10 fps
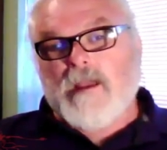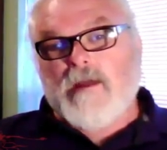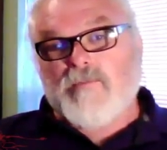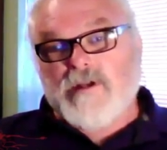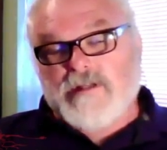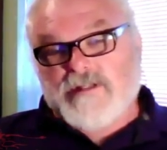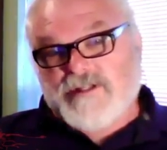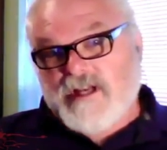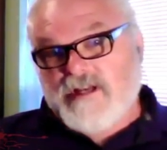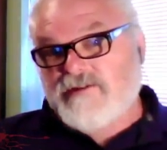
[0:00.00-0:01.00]
And we
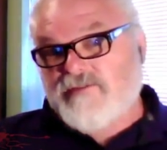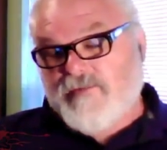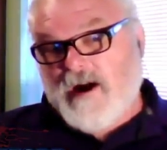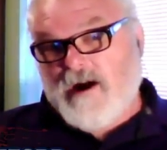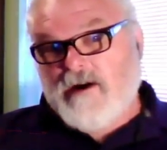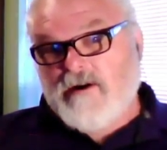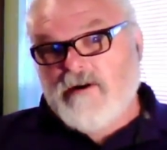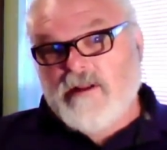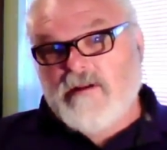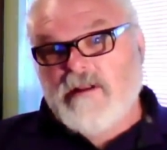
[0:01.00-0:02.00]
exchanged fire,
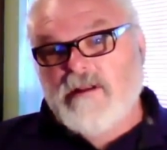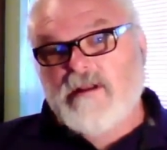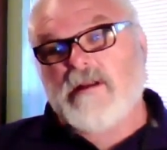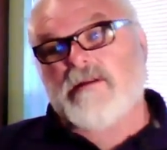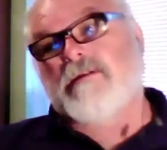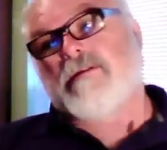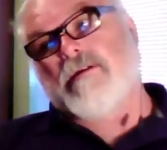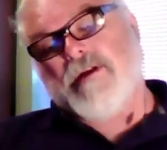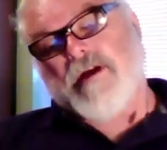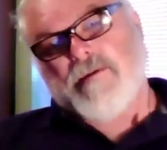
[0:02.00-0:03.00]
and he hit
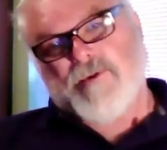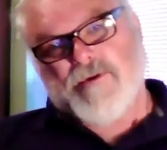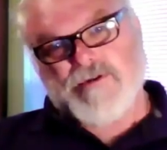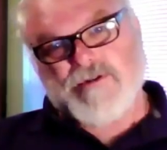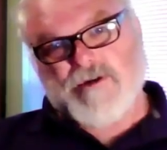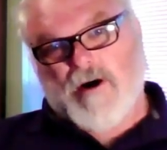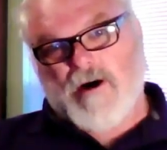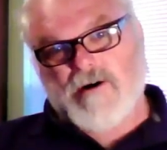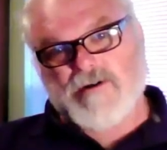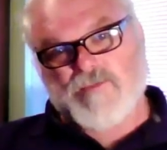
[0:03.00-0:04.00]
the neighbor's
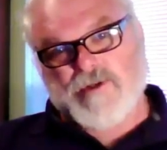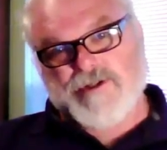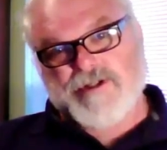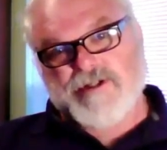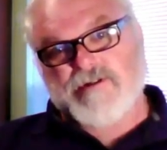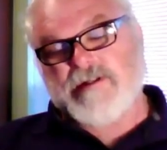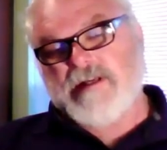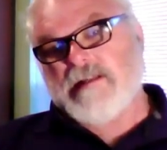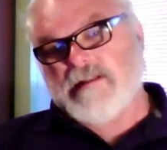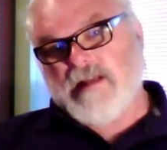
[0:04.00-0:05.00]
car's windshield. He
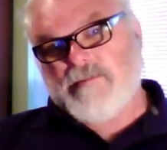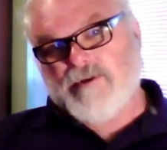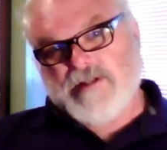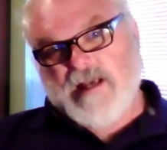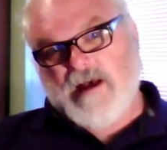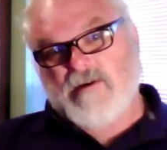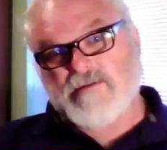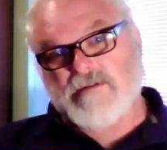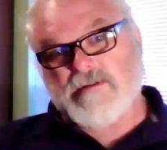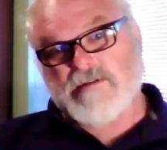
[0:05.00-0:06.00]
hit the neighbor's
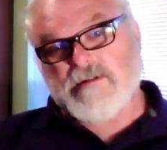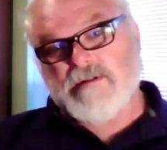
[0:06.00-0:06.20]
house,